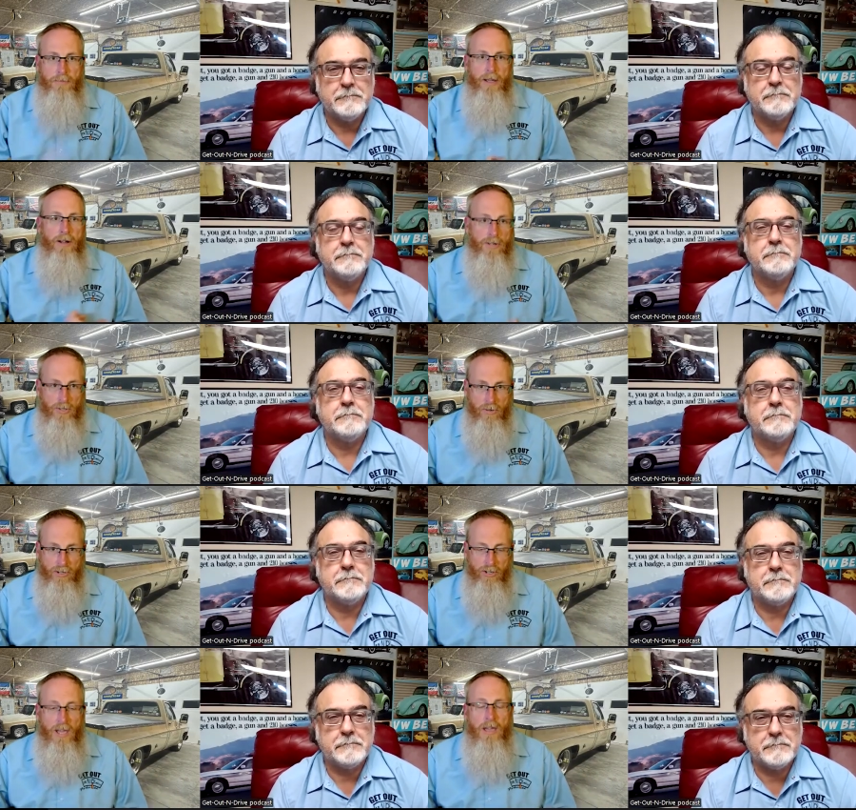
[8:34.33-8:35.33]
Speaker 1: pay your
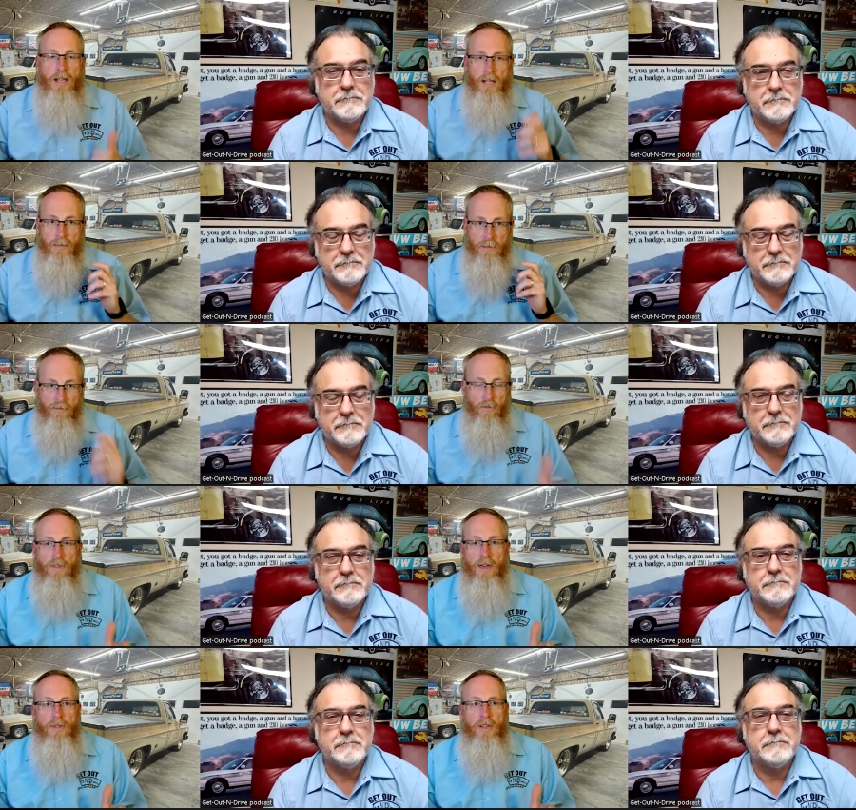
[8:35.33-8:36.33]
storage before
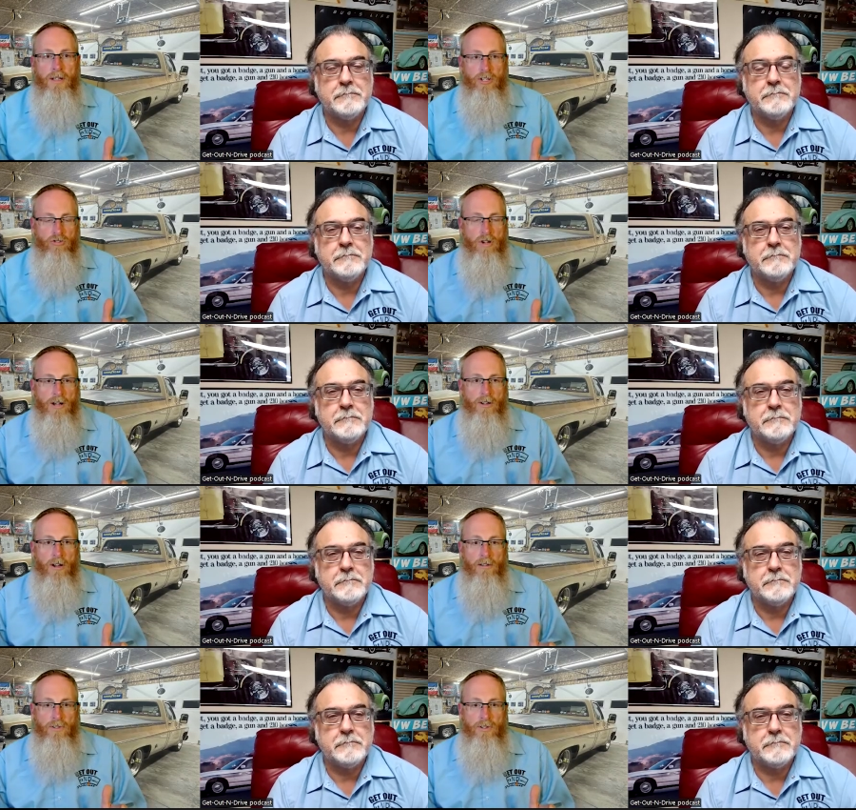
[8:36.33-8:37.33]
that thing gets trucked
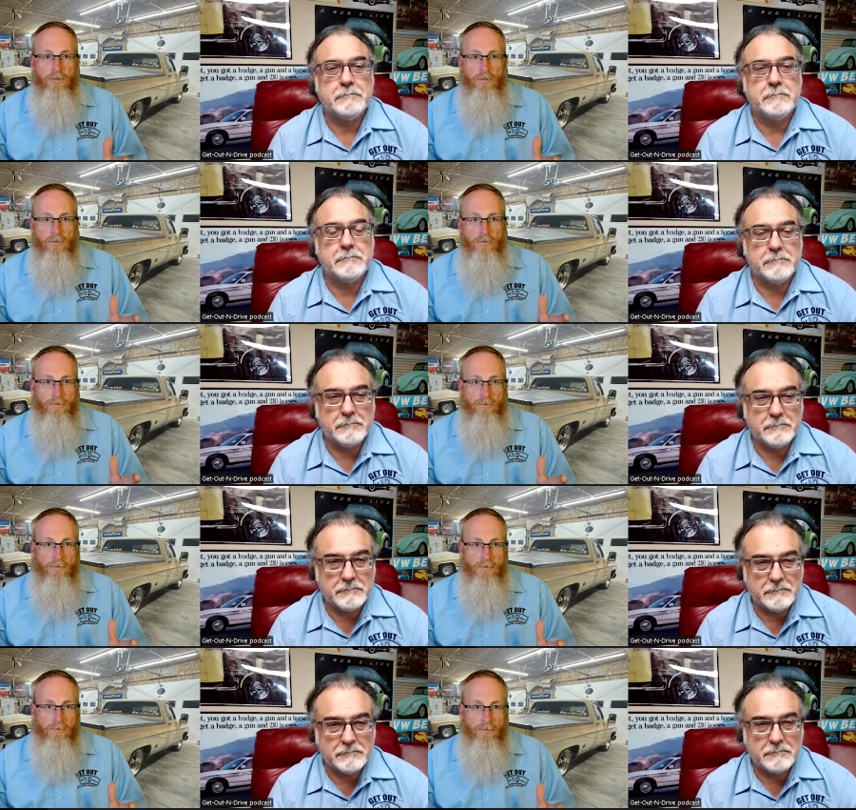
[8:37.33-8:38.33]
off to
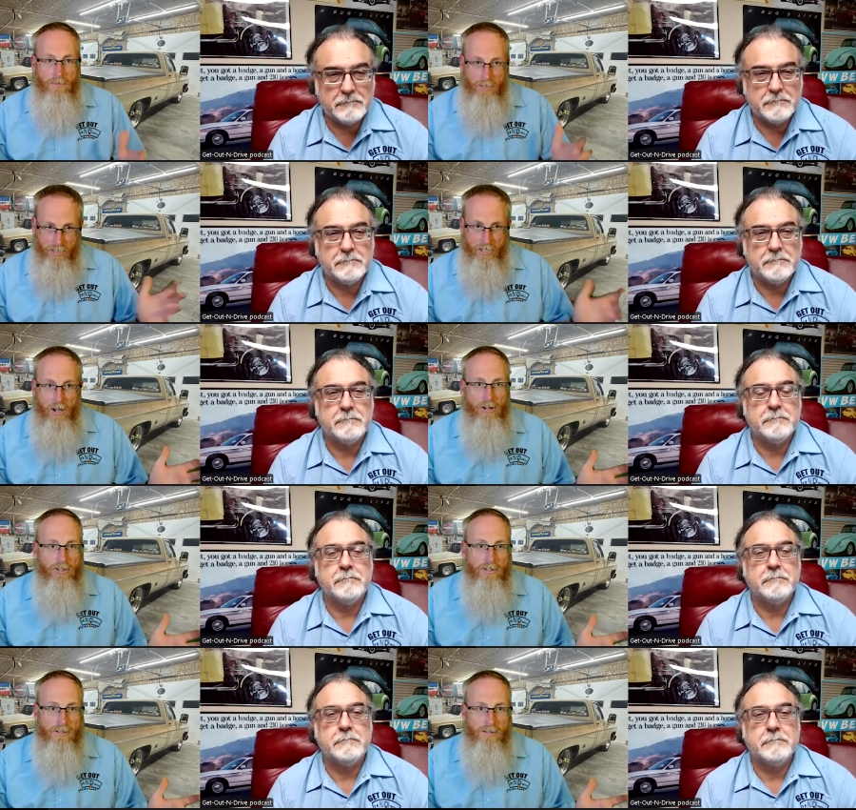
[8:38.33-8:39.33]
the city
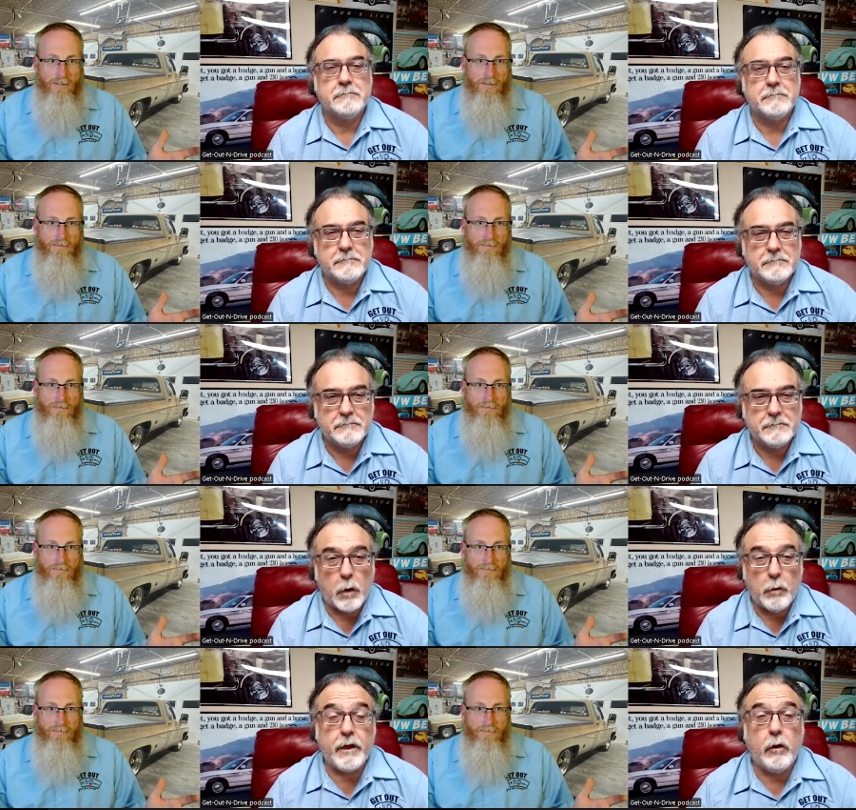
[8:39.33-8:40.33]
auctions.
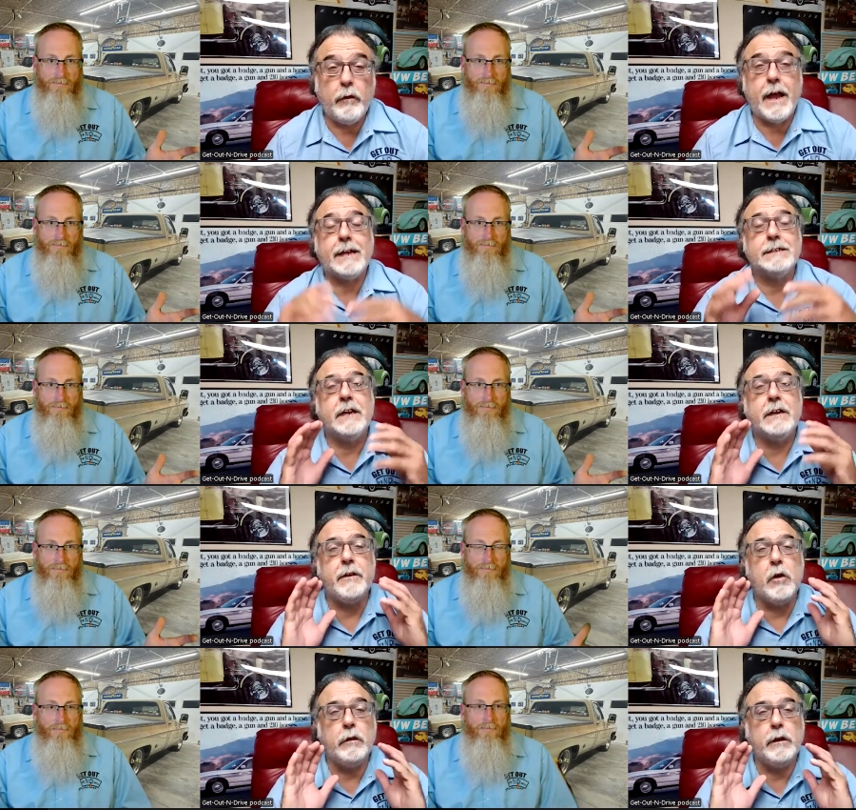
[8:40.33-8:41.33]
Speaker 2: Well, the only, I can tell you
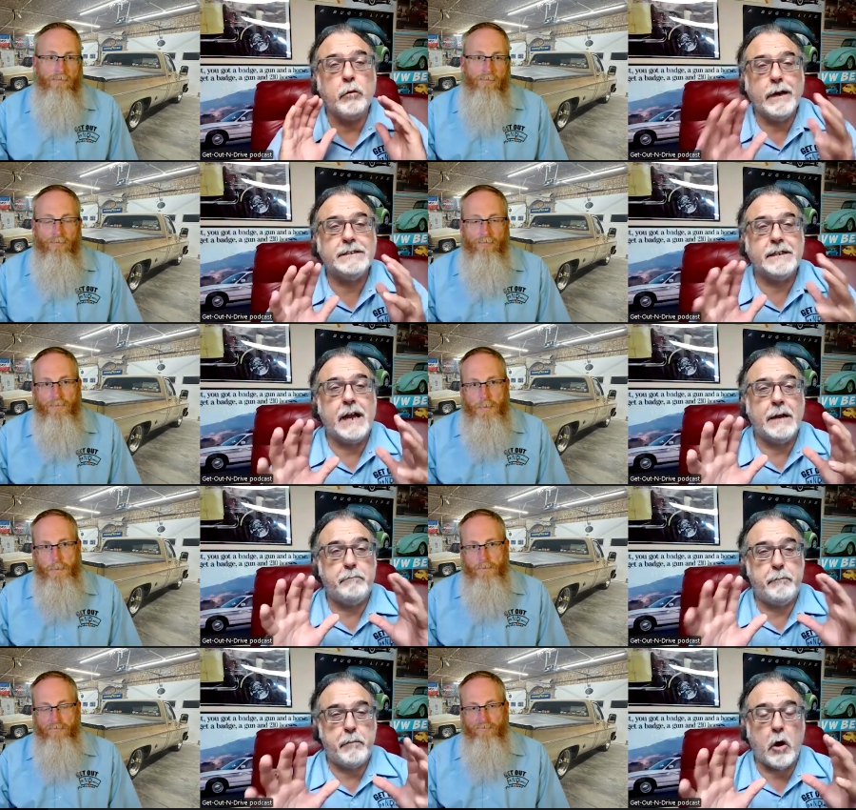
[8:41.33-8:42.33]
the only reason I
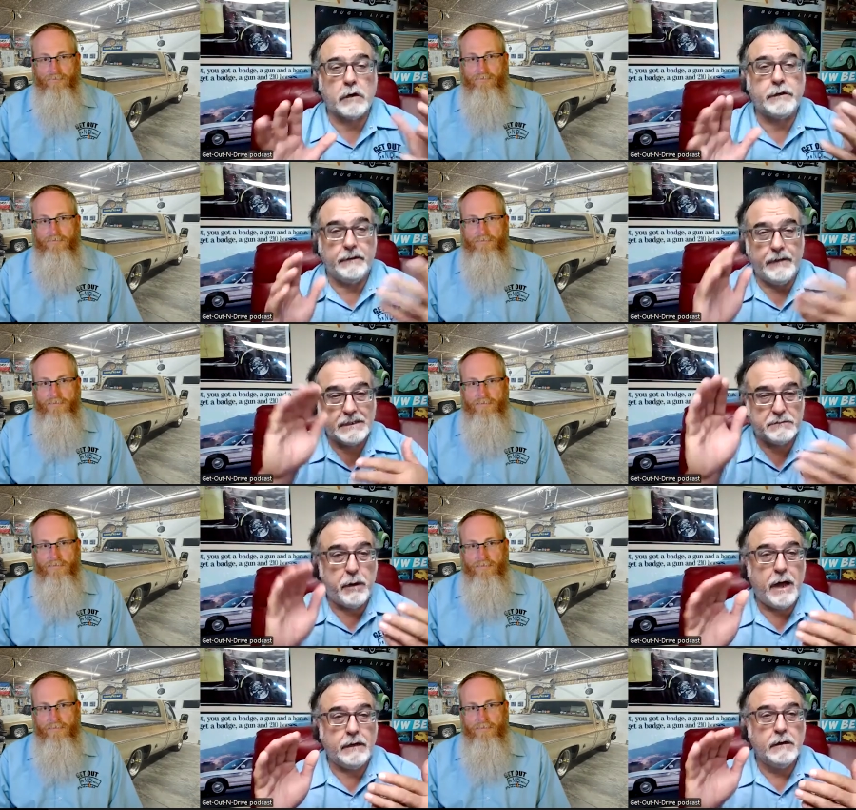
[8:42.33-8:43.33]
parked in that
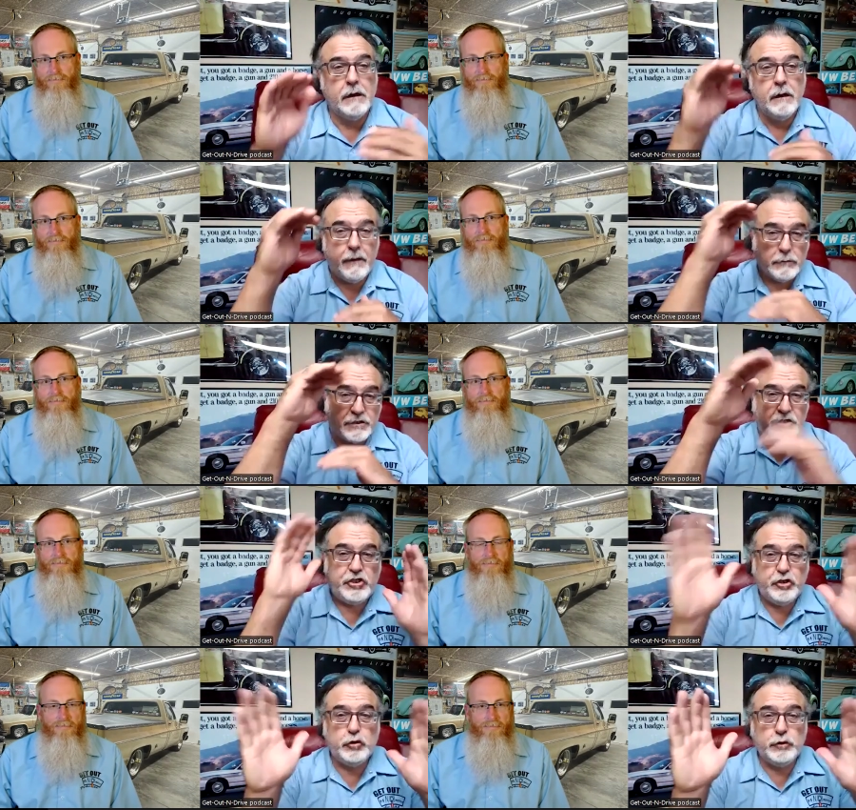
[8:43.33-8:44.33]
spot, there was a
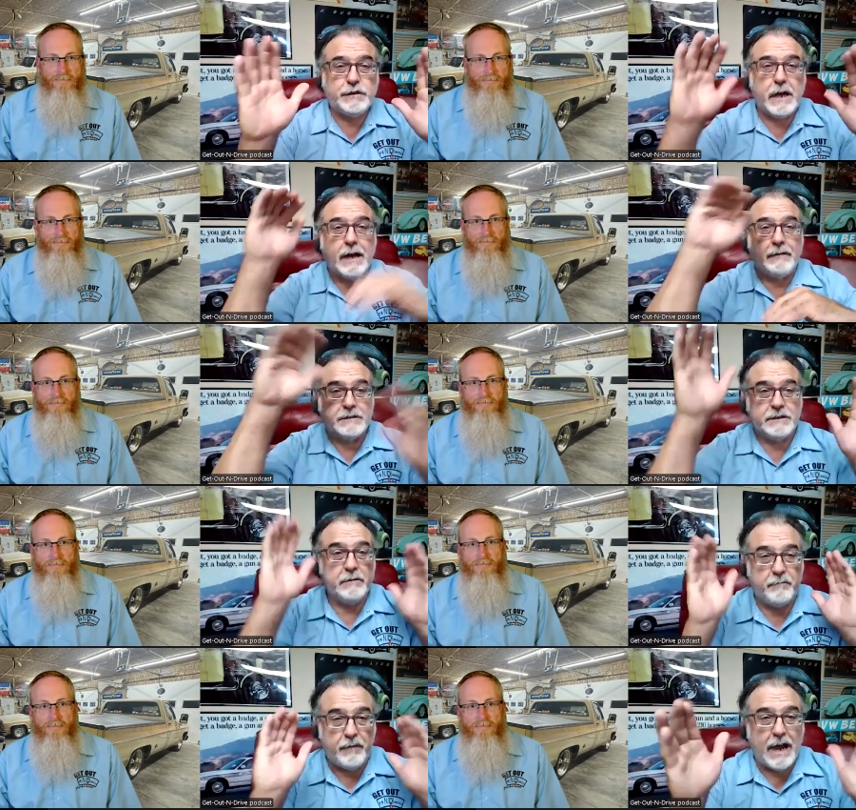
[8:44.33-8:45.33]
huge sign that
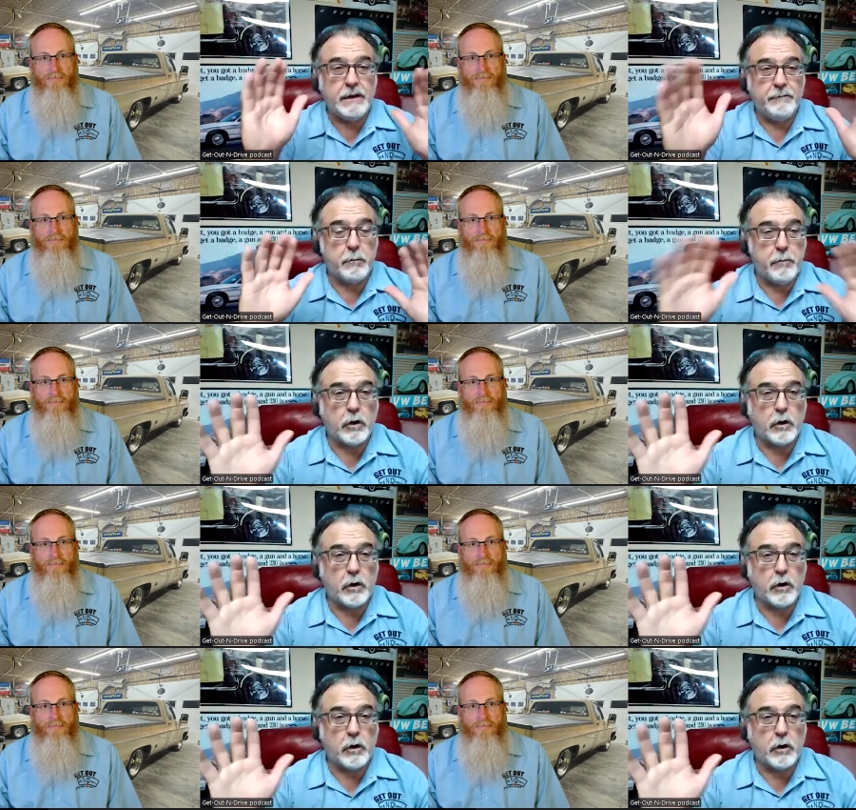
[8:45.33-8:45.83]
said fine for